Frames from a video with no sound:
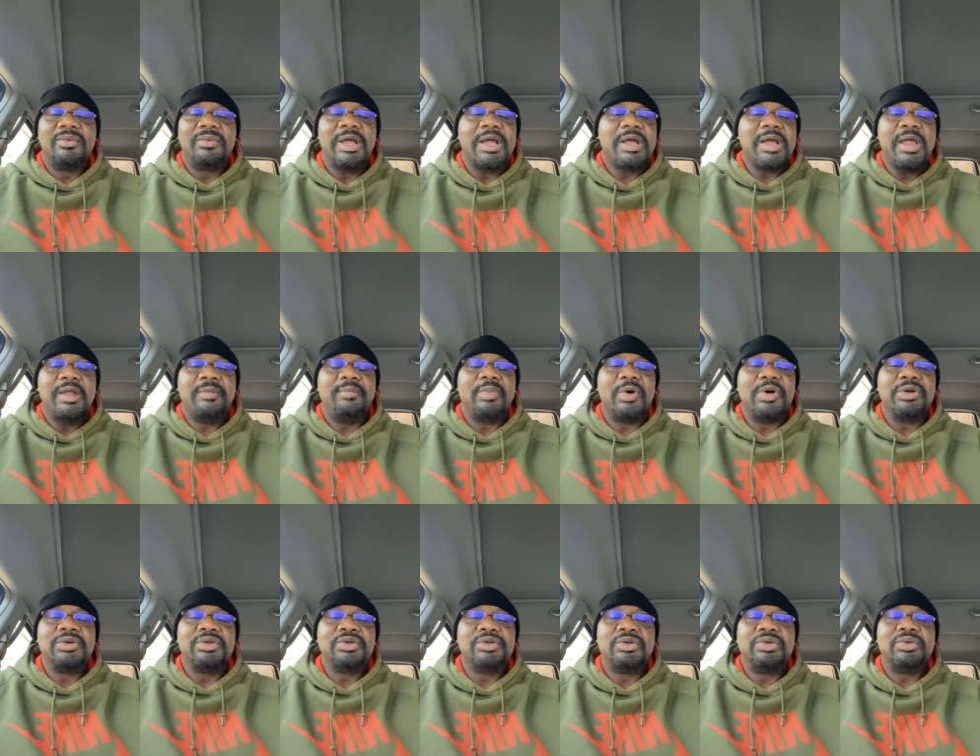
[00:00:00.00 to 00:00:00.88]
I gotta
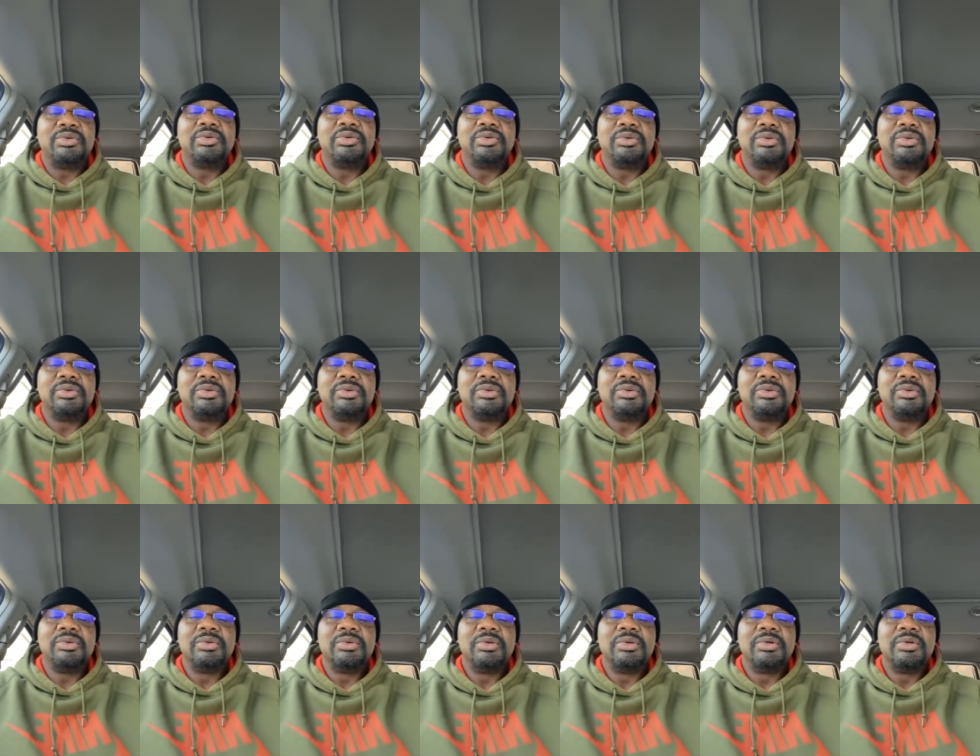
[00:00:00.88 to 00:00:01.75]
punish you too
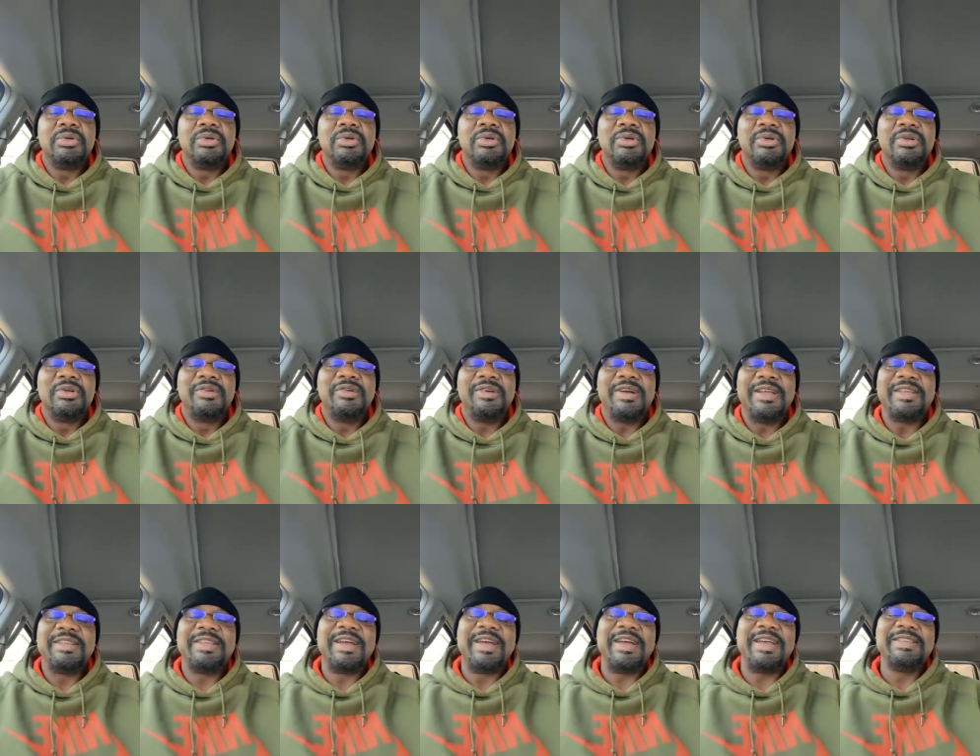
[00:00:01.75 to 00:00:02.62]

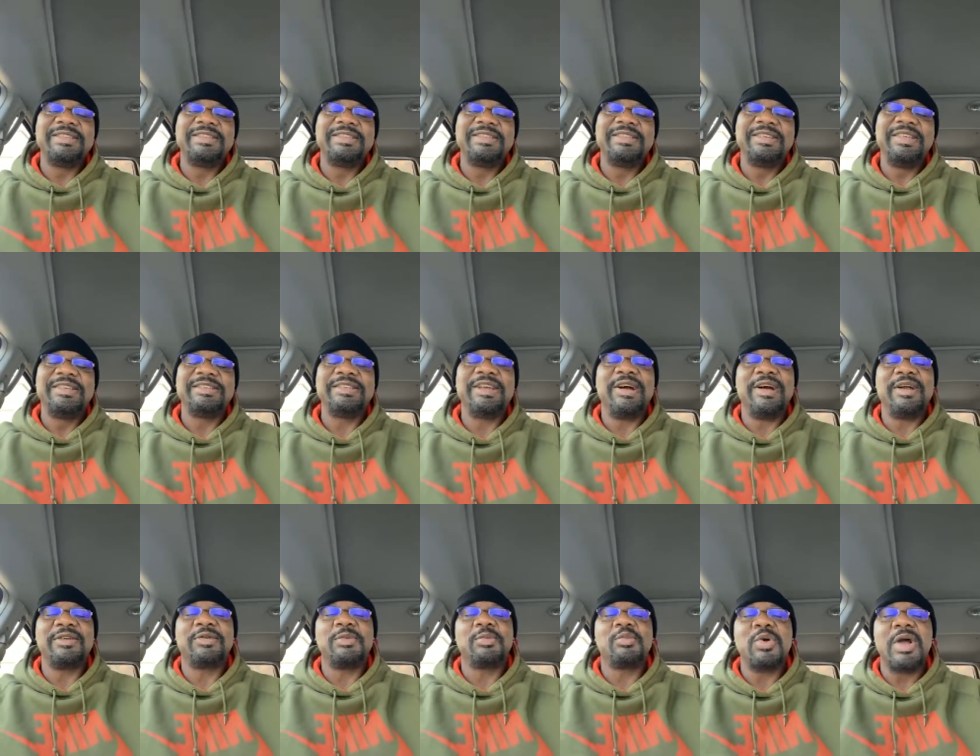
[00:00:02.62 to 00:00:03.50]
right, guys? It's
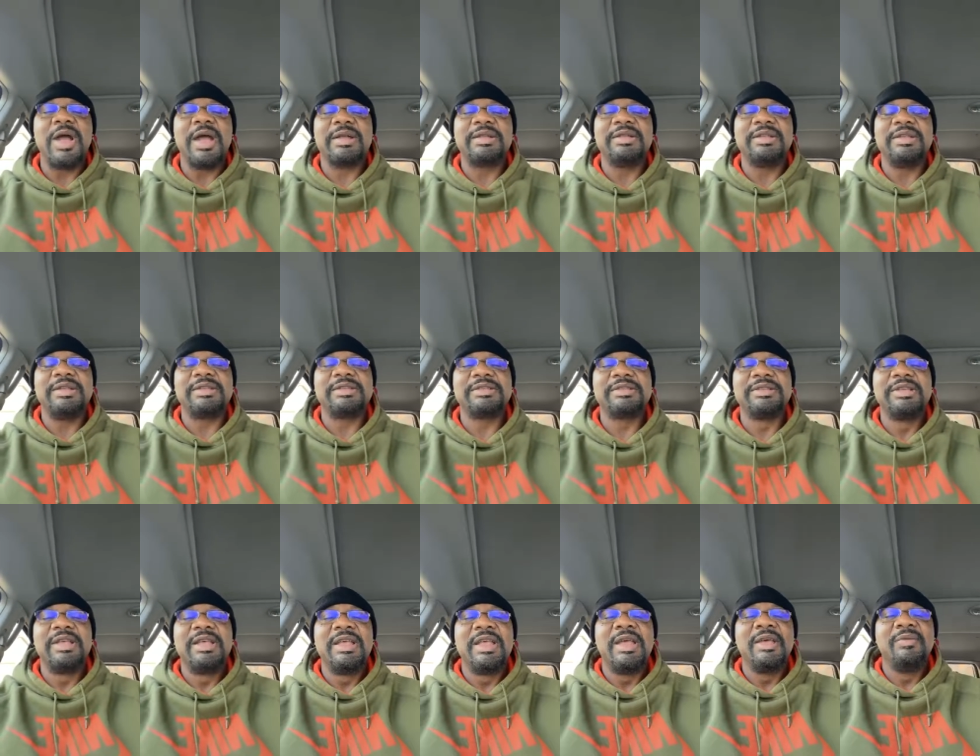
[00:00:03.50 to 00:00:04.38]
hard to
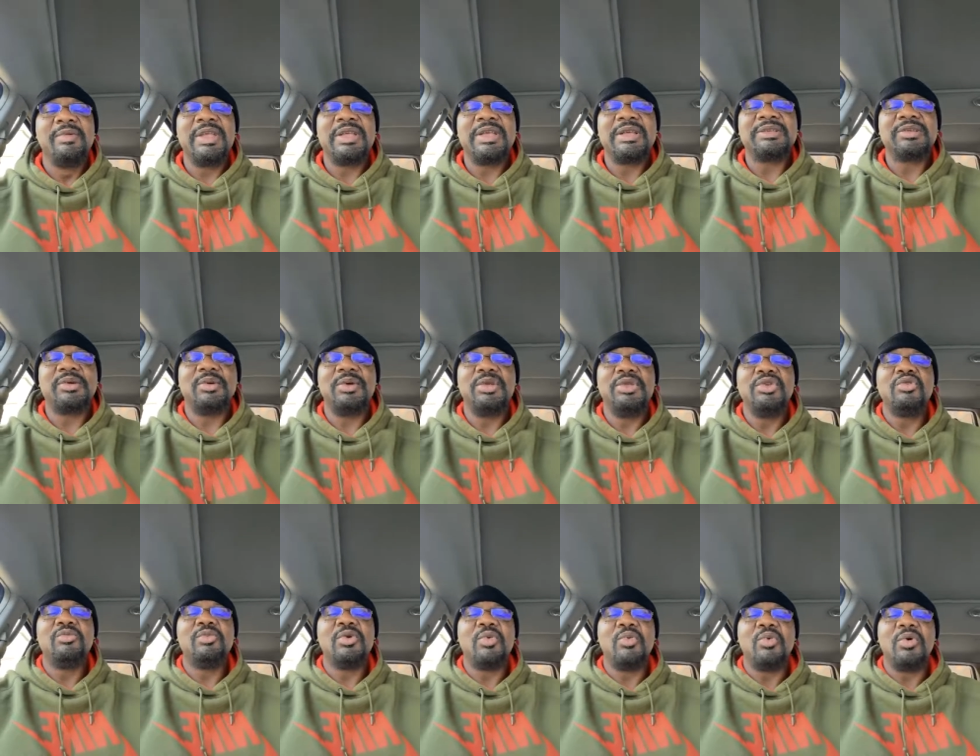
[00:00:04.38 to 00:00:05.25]
practice because our
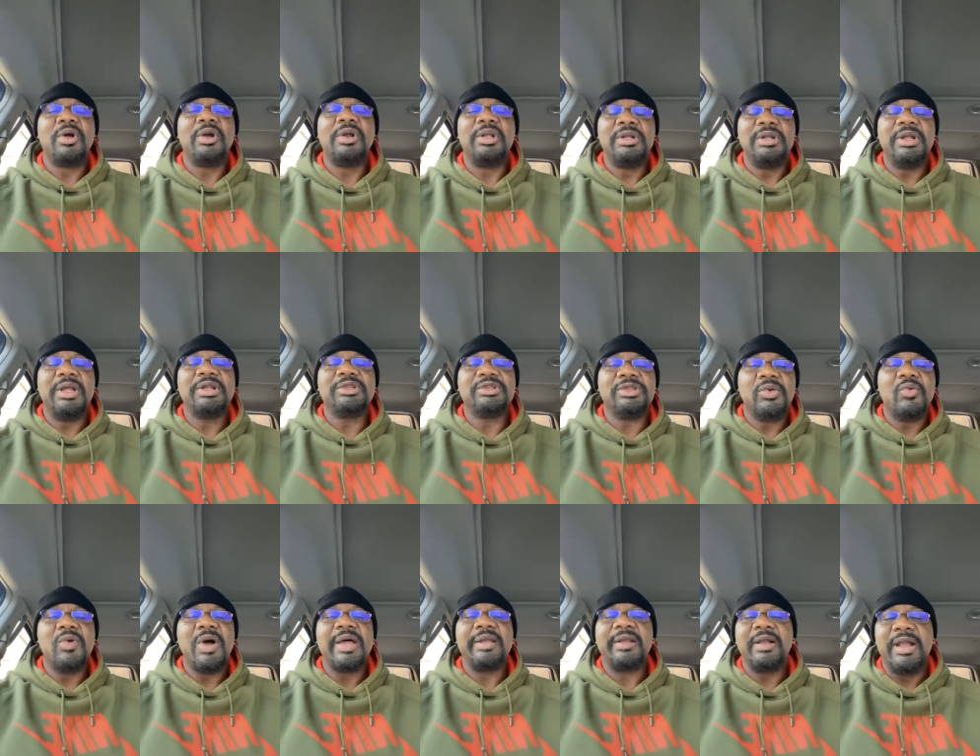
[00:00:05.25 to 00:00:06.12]
human worldly
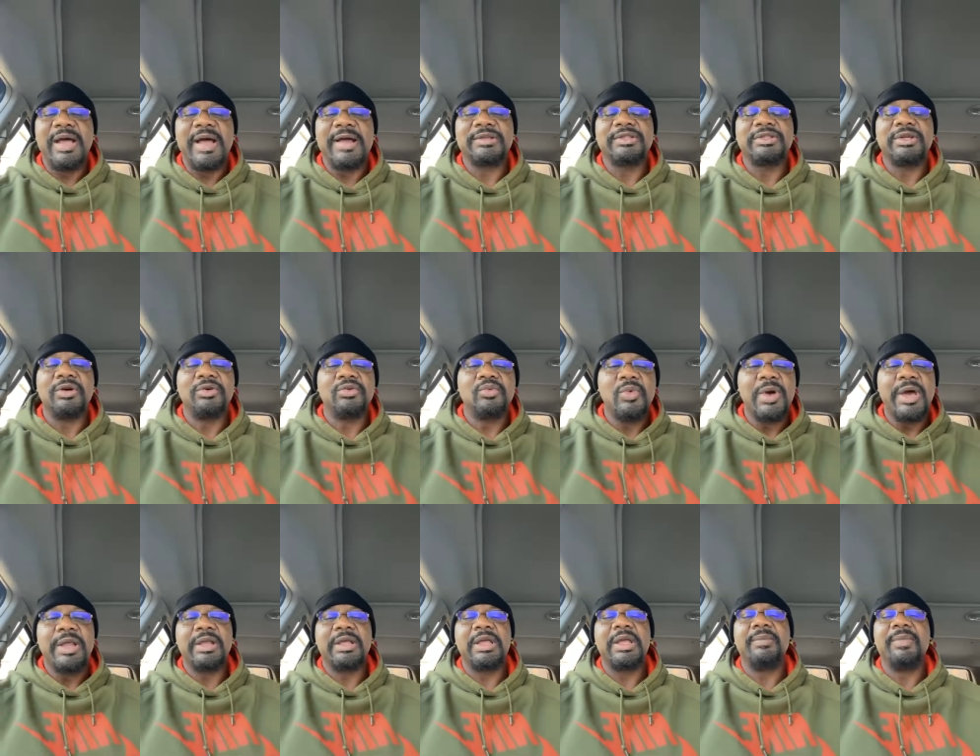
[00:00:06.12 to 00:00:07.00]
nature want to lash out,
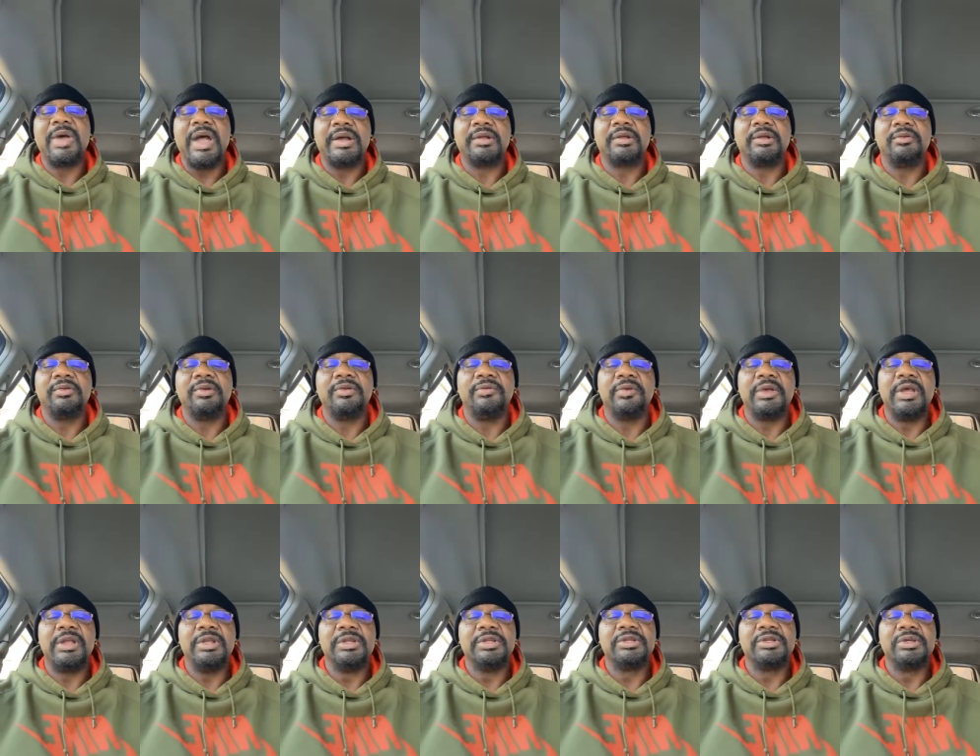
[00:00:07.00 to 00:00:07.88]
want to get back the
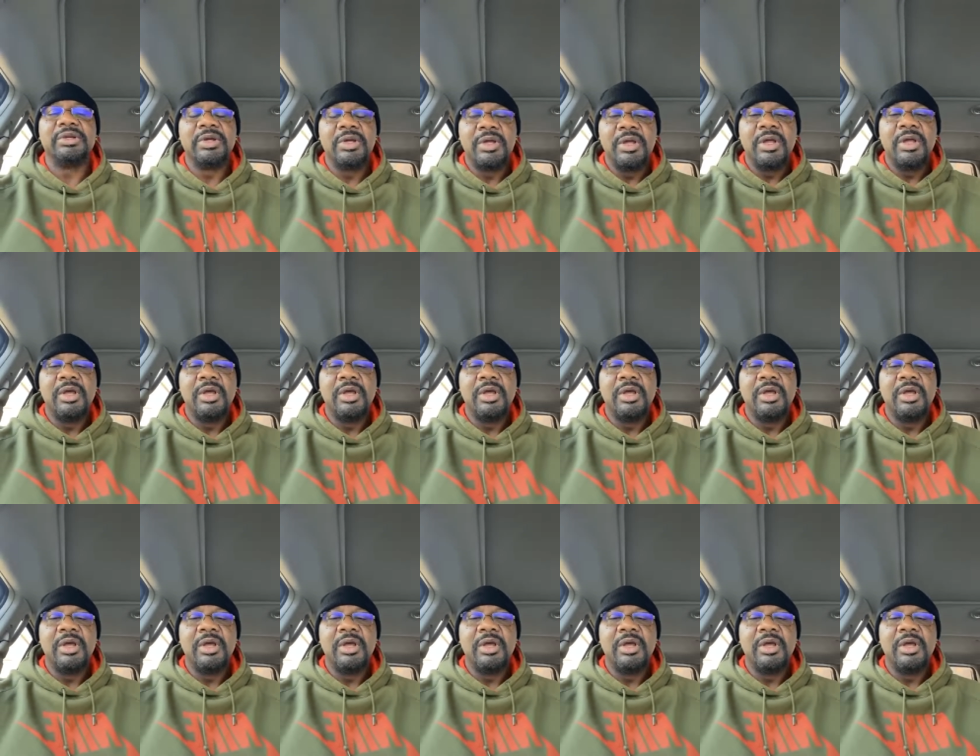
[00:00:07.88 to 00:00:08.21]
revenge.